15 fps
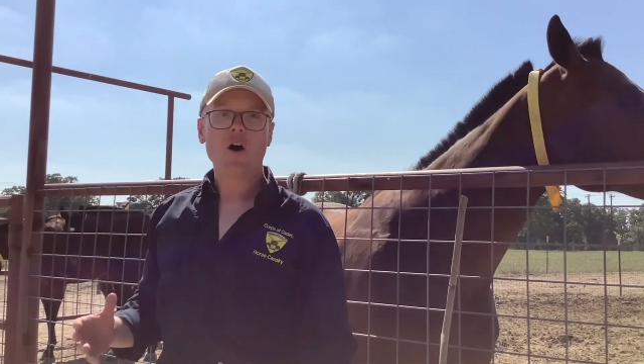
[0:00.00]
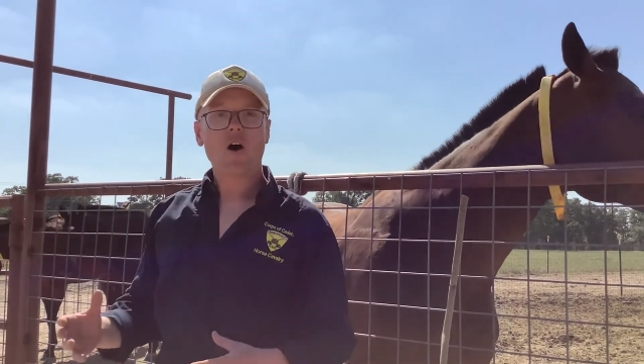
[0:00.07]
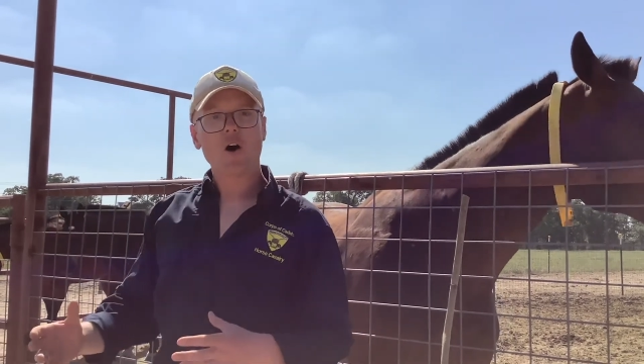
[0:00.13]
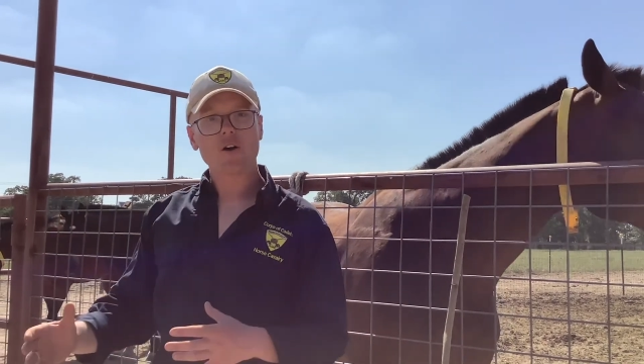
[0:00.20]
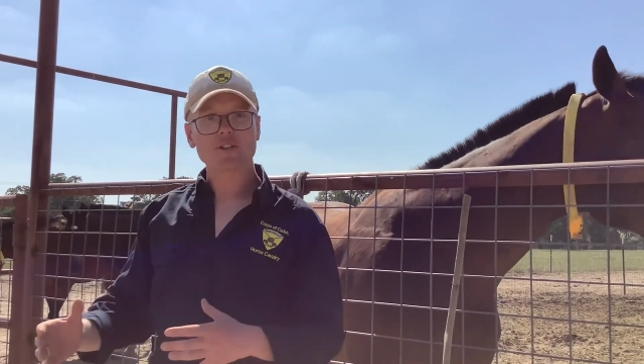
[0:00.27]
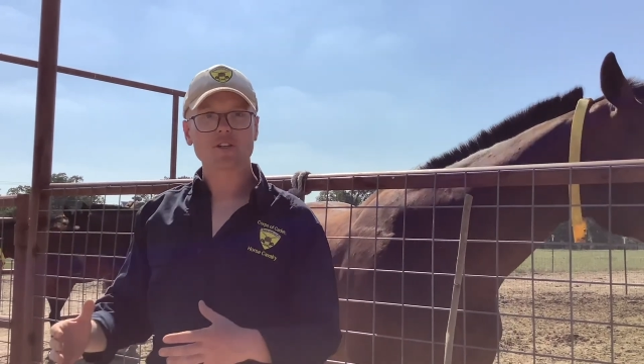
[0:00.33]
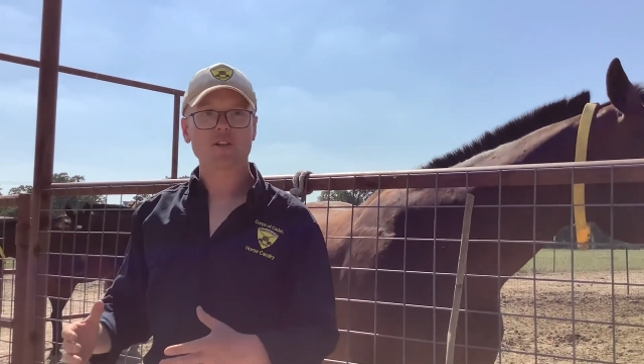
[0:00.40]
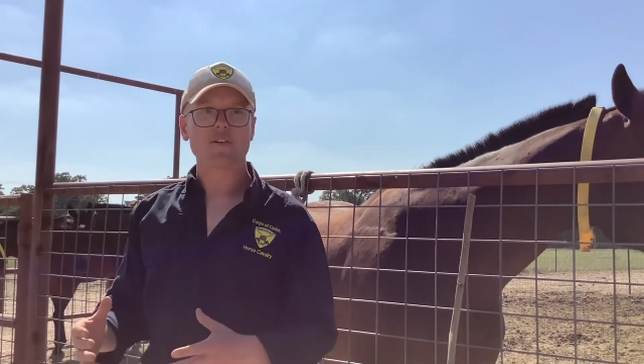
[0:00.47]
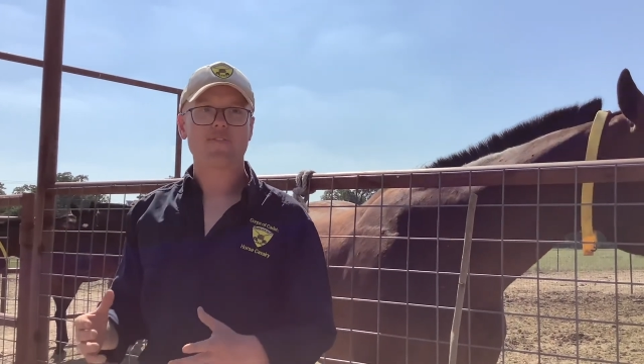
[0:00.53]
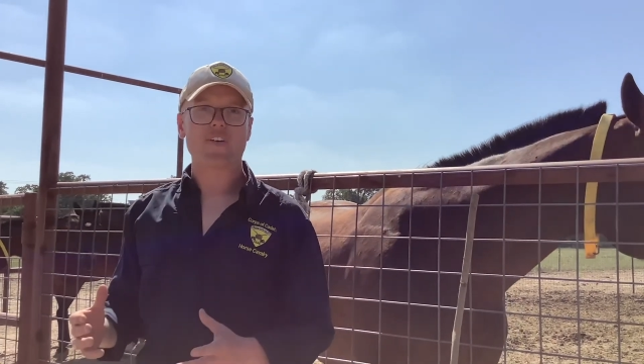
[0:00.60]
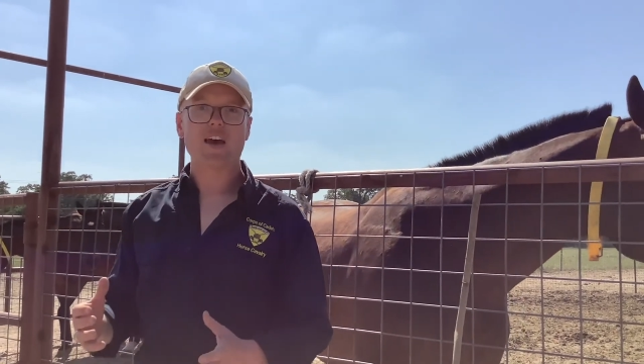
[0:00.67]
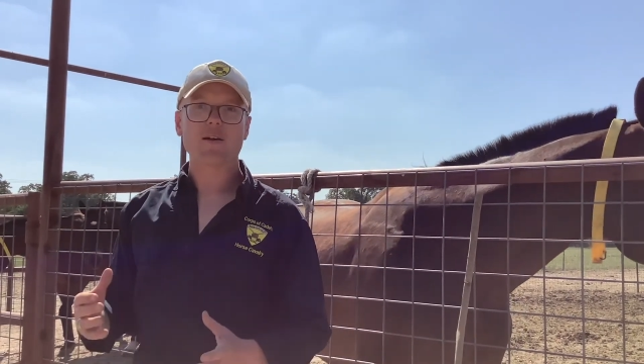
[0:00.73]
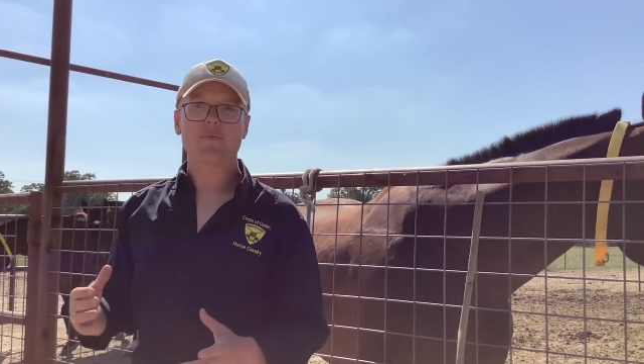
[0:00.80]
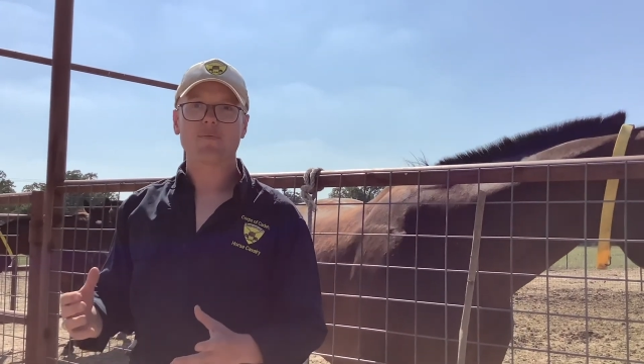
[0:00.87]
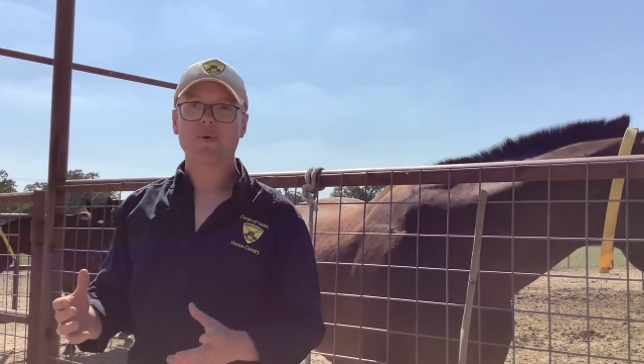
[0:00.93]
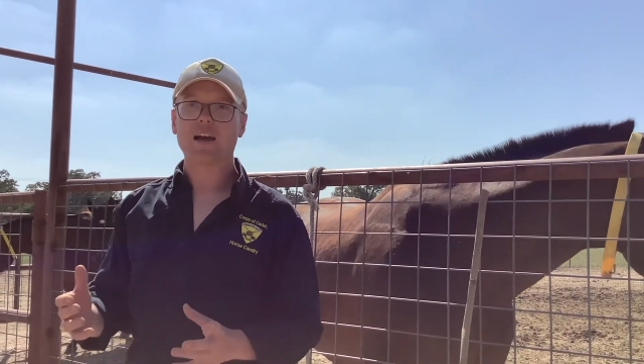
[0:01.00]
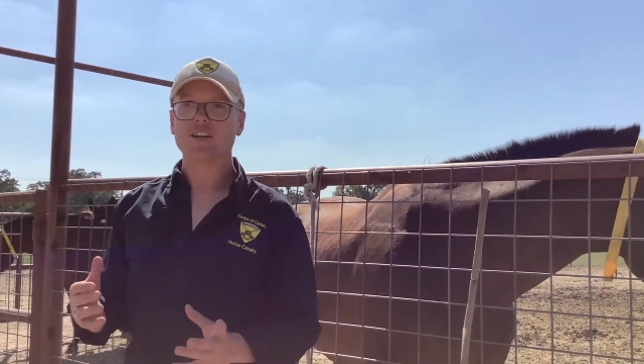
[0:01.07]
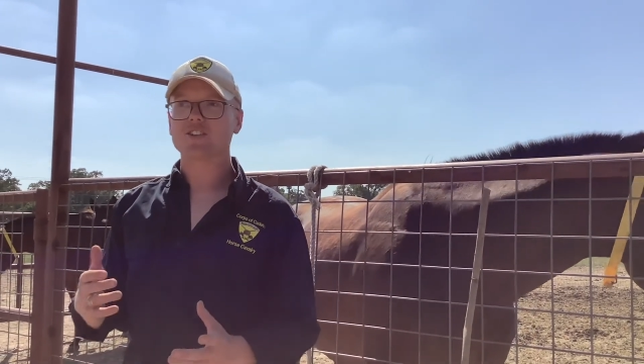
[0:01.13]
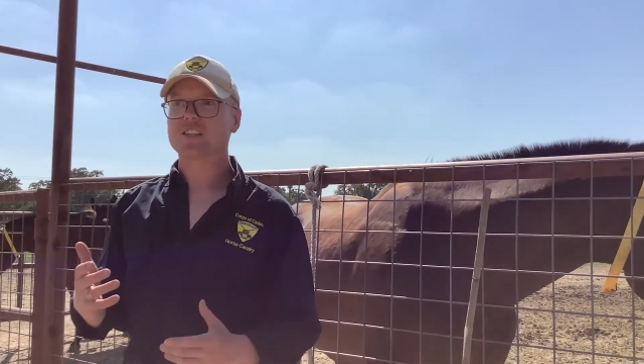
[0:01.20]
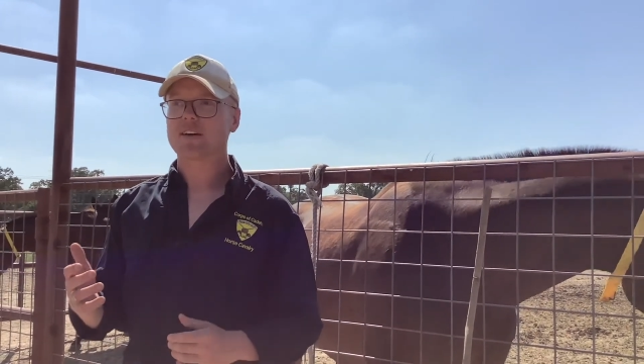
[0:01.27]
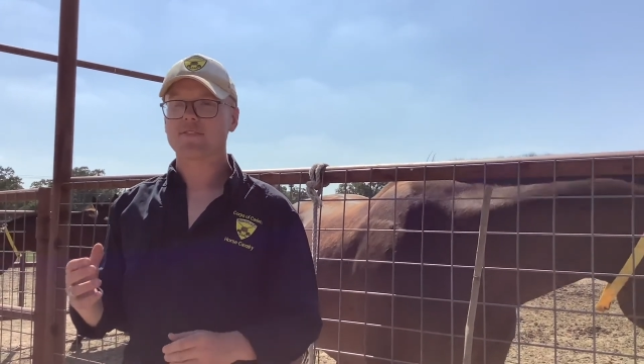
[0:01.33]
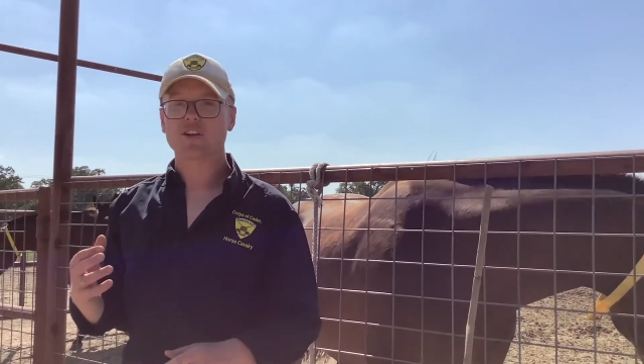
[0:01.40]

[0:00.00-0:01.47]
Also, the vet might just have